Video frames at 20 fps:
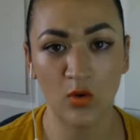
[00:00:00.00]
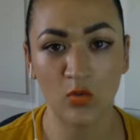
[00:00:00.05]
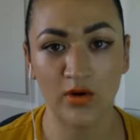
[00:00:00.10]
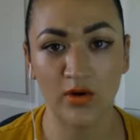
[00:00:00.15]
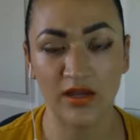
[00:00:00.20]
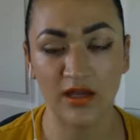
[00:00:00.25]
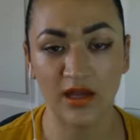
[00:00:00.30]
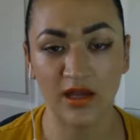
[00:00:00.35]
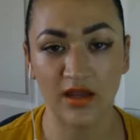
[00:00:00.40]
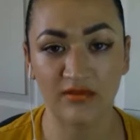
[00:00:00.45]

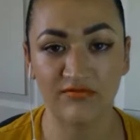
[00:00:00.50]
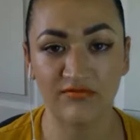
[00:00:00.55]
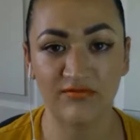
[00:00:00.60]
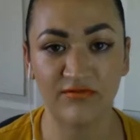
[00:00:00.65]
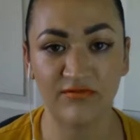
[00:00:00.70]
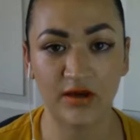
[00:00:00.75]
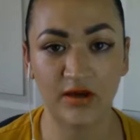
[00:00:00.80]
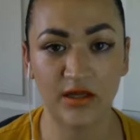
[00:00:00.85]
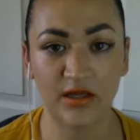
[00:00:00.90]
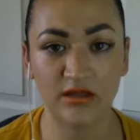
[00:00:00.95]
We can
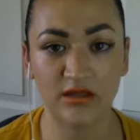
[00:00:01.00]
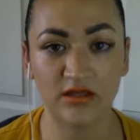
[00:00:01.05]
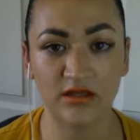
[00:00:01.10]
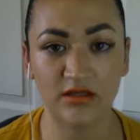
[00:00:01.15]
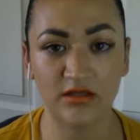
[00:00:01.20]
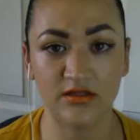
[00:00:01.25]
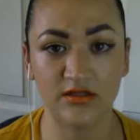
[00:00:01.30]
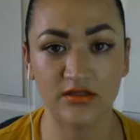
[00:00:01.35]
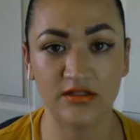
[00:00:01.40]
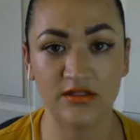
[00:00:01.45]
find
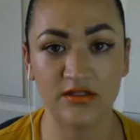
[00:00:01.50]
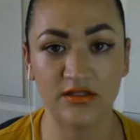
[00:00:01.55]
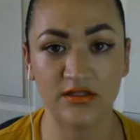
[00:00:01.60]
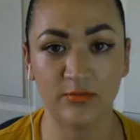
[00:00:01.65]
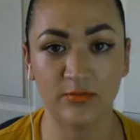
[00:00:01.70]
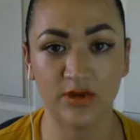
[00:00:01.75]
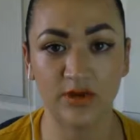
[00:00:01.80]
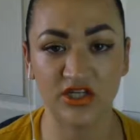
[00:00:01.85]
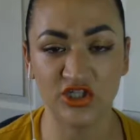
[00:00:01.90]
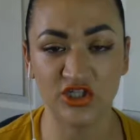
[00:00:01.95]
the
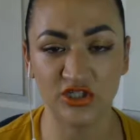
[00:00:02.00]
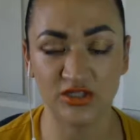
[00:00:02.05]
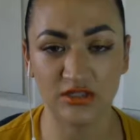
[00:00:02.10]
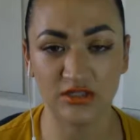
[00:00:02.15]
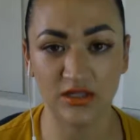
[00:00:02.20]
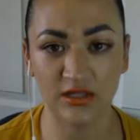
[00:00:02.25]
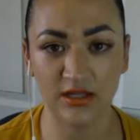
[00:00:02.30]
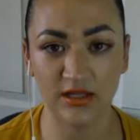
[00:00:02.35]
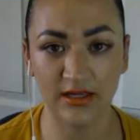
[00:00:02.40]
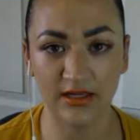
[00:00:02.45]

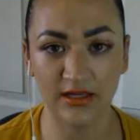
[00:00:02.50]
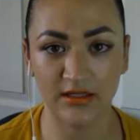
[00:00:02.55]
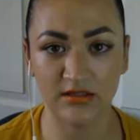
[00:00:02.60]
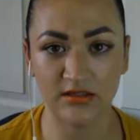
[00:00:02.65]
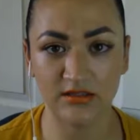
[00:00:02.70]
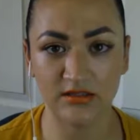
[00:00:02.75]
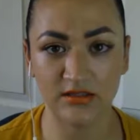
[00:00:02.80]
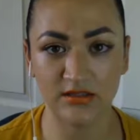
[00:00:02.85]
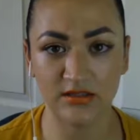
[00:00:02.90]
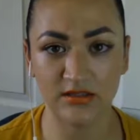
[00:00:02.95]
sebaceous
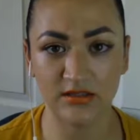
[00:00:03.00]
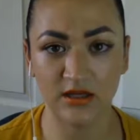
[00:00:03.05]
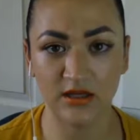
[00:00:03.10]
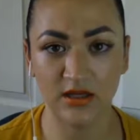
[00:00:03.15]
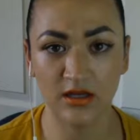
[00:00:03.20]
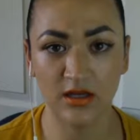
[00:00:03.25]
glands